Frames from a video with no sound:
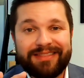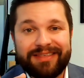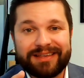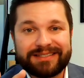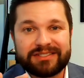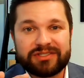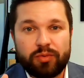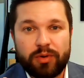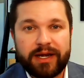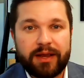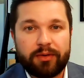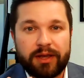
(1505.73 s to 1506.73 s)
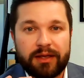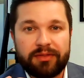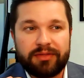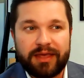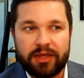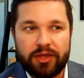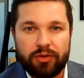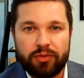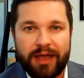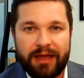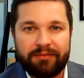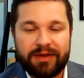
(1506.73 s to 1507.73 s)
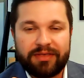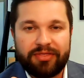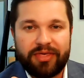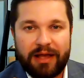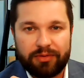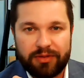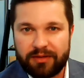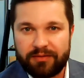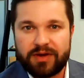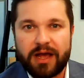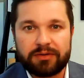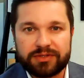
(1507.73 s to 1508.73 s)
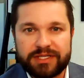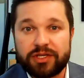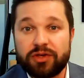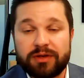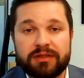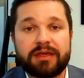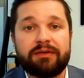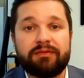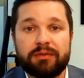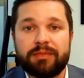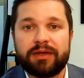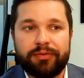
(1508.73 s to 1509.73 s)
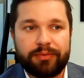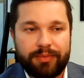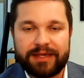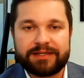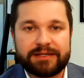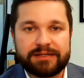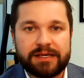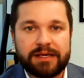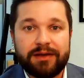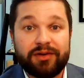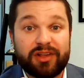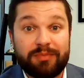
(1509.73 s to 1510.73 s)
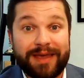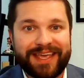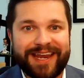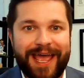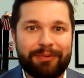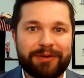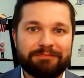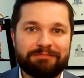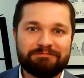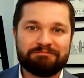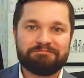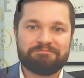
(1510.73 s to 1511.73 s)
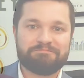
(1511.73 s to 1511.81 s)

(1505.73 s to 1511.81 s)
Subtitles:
This is a one area that you have thousands of dollars that you could save on a monthly basis. Let's make it happen.